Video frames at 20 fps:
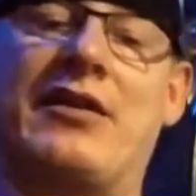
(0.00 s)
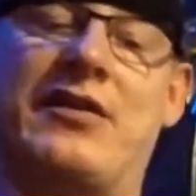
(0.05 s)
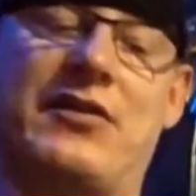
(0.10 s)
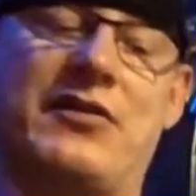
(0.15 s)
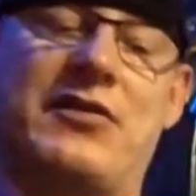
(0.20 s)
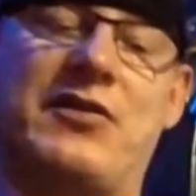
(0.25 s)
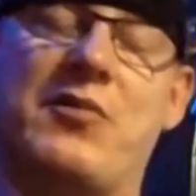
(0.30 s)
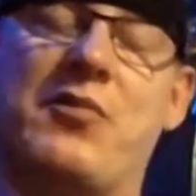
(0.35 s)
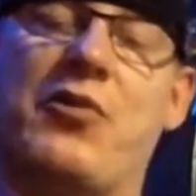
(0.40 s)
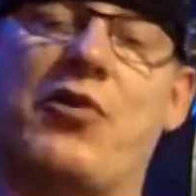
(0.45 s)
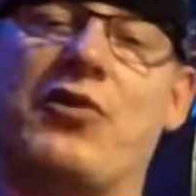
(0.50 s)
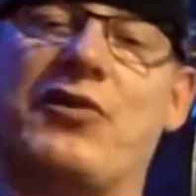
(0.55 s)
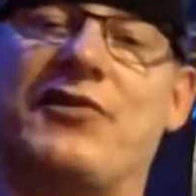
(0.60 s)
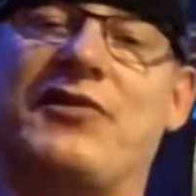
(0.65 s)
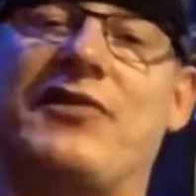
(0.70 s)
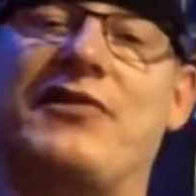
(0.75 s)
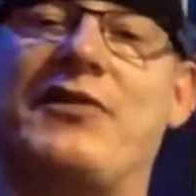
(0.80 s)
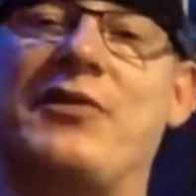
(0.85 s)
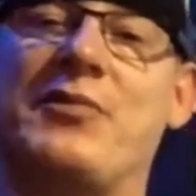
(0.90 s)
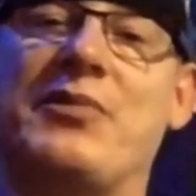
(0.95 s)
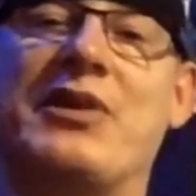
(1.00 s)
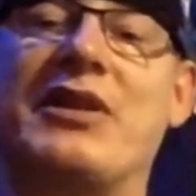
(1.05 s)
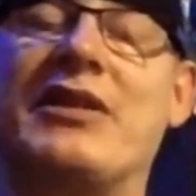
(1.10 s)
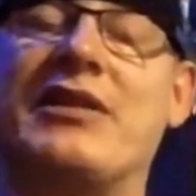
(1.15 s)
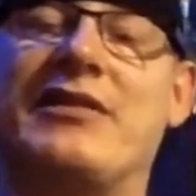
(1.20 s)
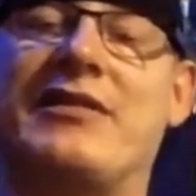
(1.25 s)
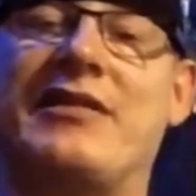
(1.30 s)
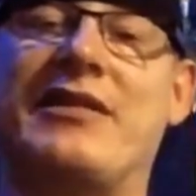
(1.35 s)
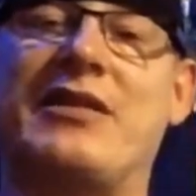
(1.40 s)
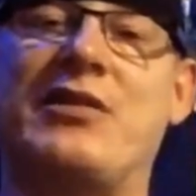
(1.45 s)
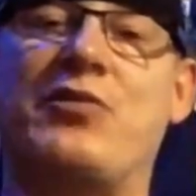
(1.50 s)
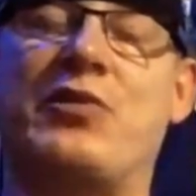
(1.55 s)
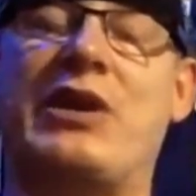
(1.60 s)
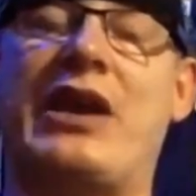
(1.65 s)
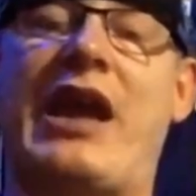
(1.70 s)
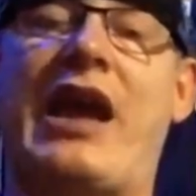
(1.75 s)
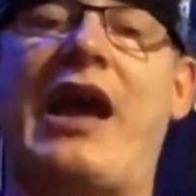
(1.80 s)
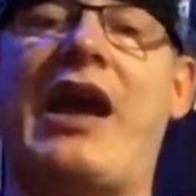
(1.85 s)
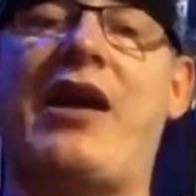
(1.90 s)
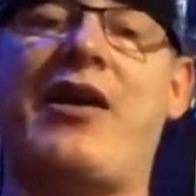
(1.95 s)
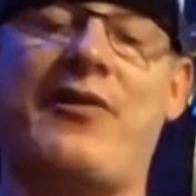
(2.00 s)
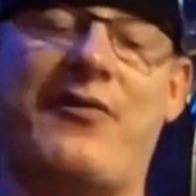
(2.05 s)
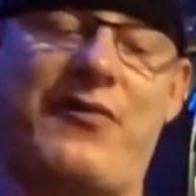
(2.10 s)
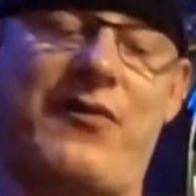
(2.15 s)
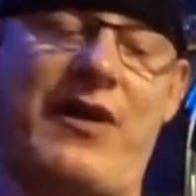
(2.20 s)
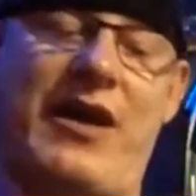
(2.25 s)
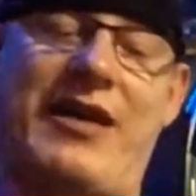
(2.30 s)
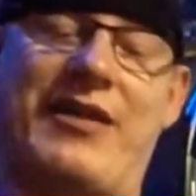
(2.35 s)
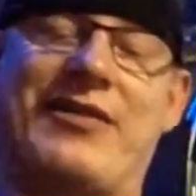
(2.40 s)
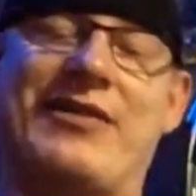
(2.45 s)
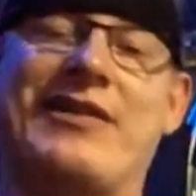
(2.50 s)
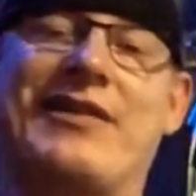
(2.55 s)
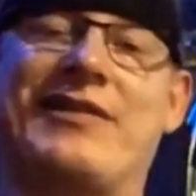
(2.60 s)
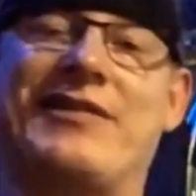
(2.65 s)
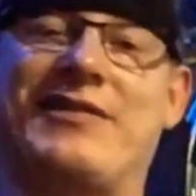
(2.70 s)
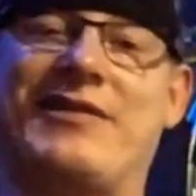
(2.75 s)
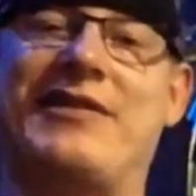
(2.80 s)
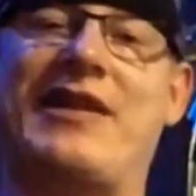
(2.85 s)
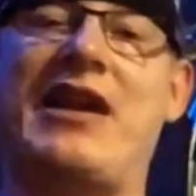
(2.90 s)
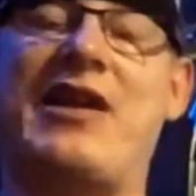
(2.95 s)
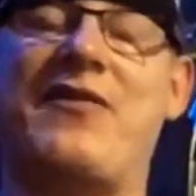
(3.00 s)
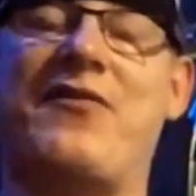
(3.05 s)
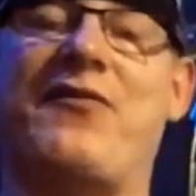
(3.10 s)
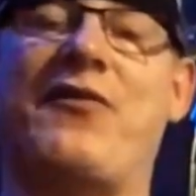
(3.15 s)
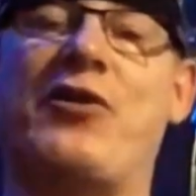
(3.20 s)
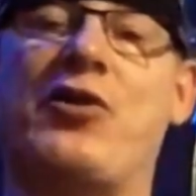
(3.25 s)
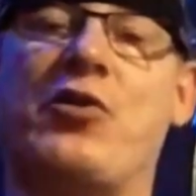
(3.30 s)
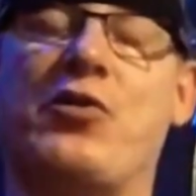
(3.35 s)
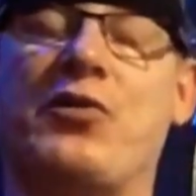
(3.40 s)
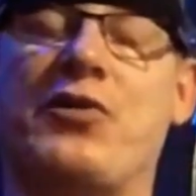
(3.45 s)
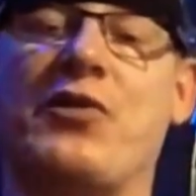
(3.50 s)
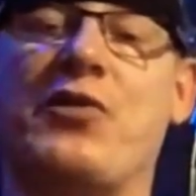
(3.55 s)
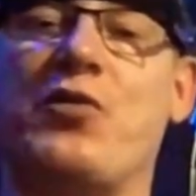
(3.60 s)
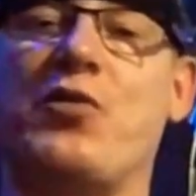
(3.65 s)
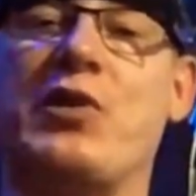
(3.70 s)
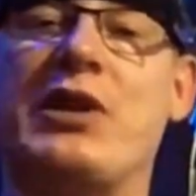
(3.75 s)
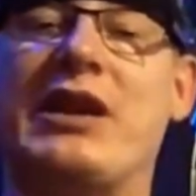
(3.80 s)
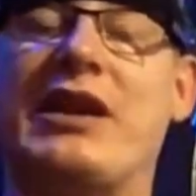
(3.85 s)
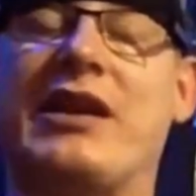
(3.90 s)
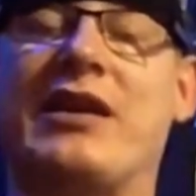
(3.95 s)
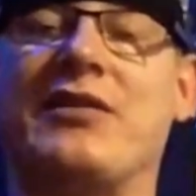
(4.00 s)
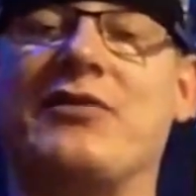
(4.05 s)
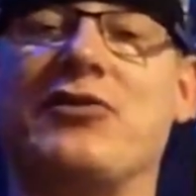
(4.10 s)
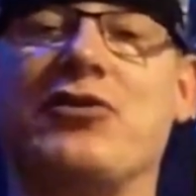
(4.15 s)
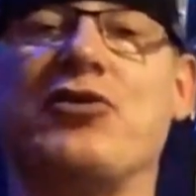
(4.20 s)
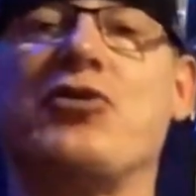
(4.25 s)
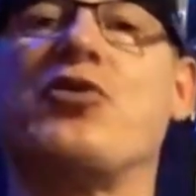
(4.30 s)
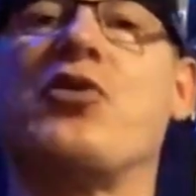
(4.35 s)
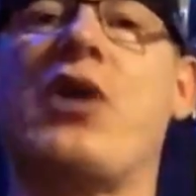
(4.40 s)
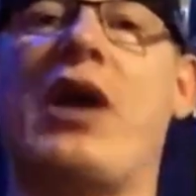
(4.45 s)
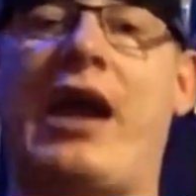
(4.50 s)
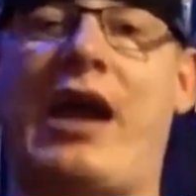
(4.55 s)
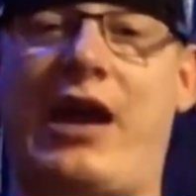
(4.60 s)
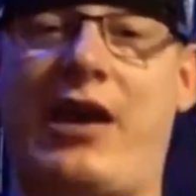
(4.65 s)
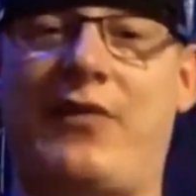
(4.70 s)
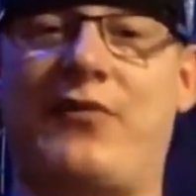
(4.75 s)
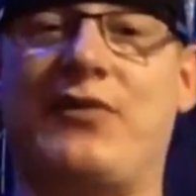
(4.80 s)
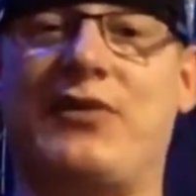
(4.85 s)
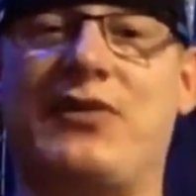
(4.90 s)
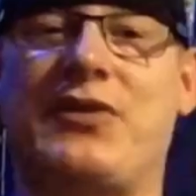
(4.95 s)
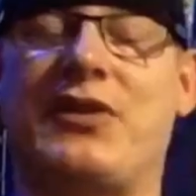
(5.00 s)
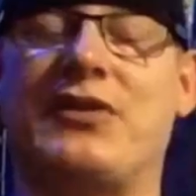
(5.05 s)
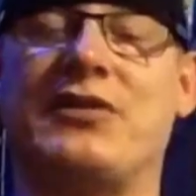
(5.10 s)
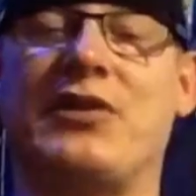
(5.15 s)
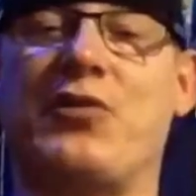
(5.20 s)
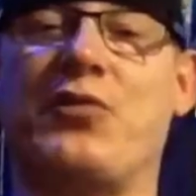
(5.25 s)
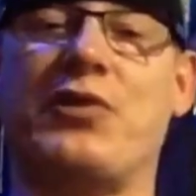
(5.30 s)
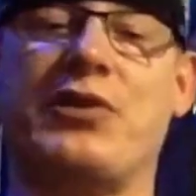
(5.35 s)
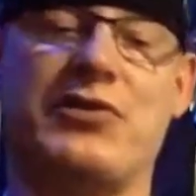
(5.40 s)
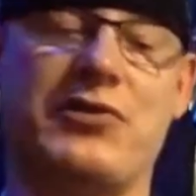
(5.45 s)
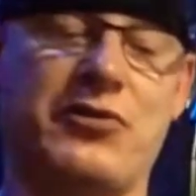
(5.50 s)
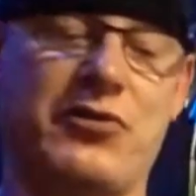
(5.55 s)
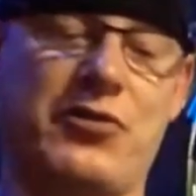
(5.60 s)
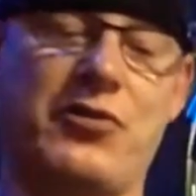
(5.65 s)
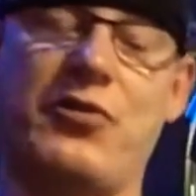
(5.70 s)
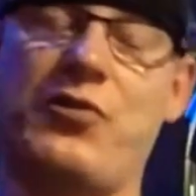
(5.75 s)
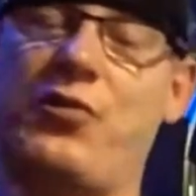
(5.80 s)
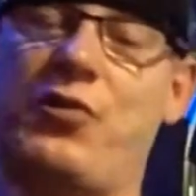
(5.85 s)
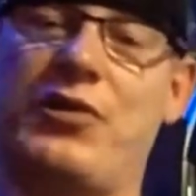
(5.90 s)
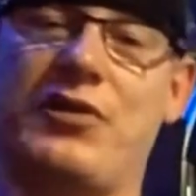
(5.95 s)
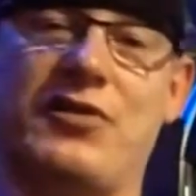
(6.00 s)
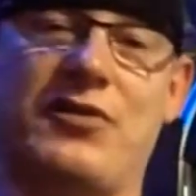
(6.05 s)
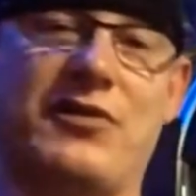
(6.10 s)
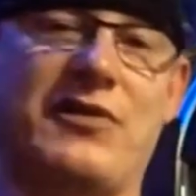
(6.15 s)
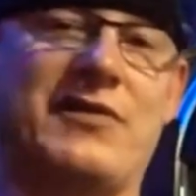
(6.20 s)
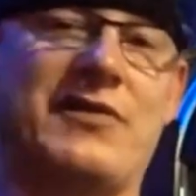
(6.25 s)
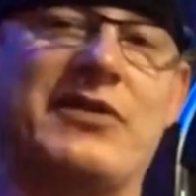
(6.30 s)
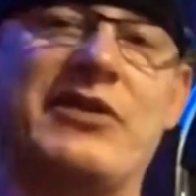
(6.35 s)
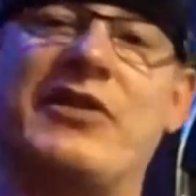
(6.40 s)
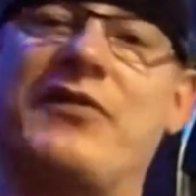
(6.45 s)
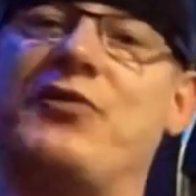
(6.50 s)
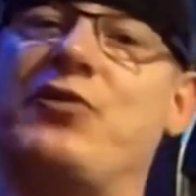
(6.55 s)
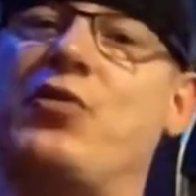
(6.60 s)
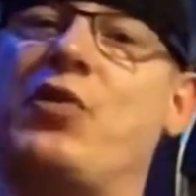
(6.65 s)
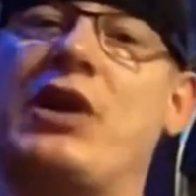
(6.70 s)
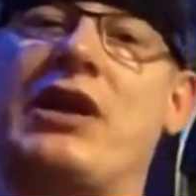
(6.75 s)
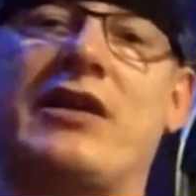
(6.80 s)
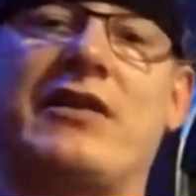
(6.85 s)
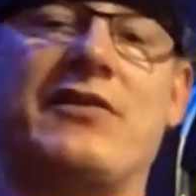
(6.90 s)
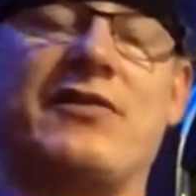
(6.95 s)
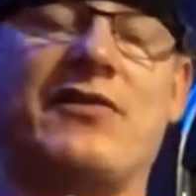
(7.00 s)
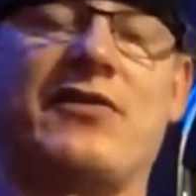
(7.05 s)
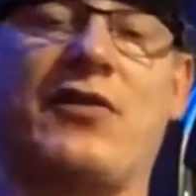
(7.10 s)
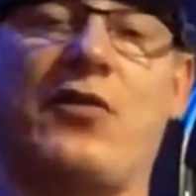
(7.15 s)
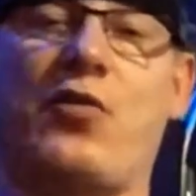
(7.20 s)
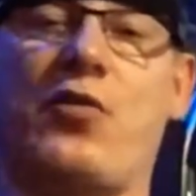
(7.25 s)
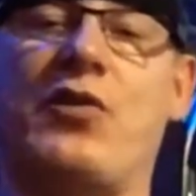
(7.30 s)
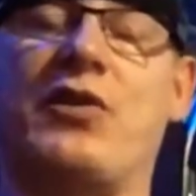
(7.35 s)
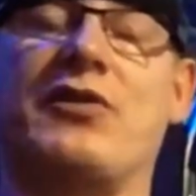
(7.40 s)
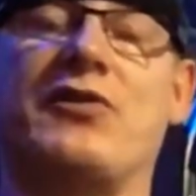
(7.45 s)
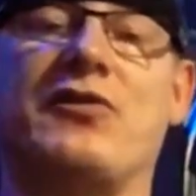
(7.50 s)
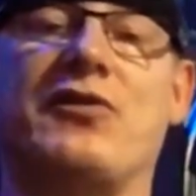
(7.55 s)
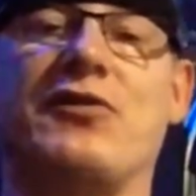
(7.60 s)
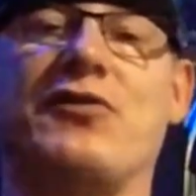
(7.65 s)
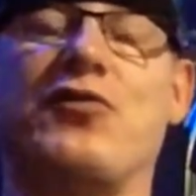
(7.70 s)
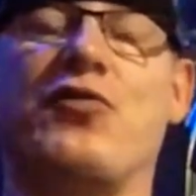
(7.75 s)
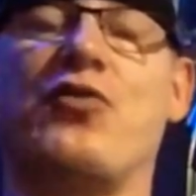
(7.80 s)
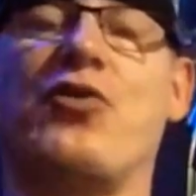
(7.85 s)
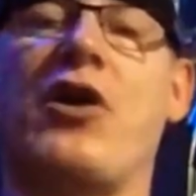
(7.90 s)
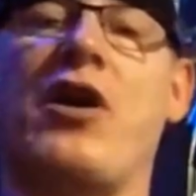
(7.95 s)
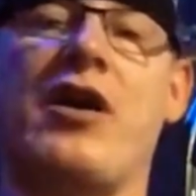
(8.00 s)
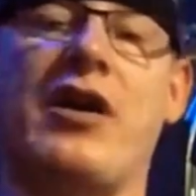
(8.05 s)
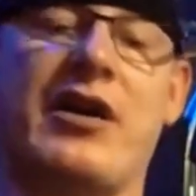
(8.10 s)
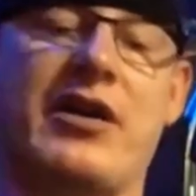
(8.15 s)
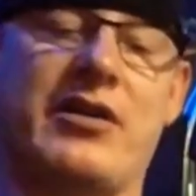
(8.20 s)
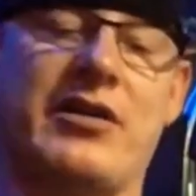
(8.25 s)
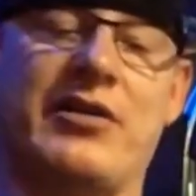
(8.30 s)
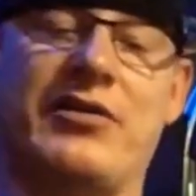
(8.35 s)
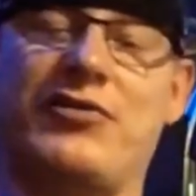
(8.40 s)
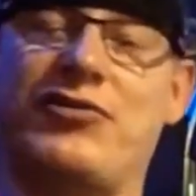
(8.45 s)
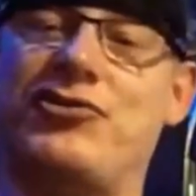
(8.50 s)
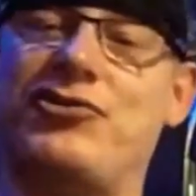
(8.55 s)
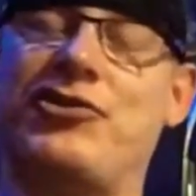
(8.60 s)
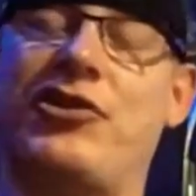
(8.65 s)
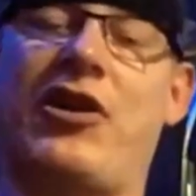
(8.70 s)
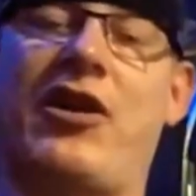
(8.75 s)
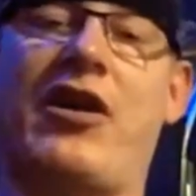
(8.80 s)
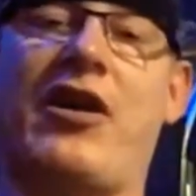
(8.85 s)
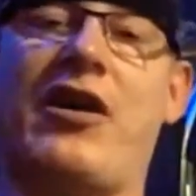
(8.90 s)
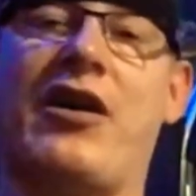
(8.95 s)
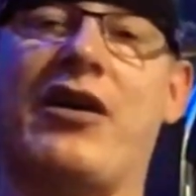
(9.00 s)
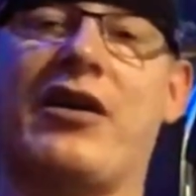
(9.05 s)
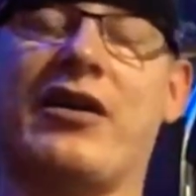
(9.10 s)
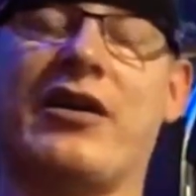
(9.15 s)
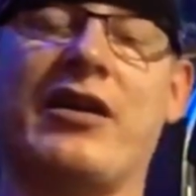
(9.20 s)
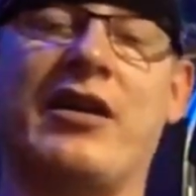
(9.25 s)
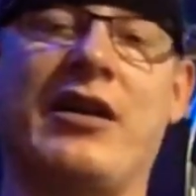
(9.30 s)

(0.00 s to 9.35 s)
The more stability we have, the safer that we can do everything that we do, whether it's lift weights, whether it's run, jog,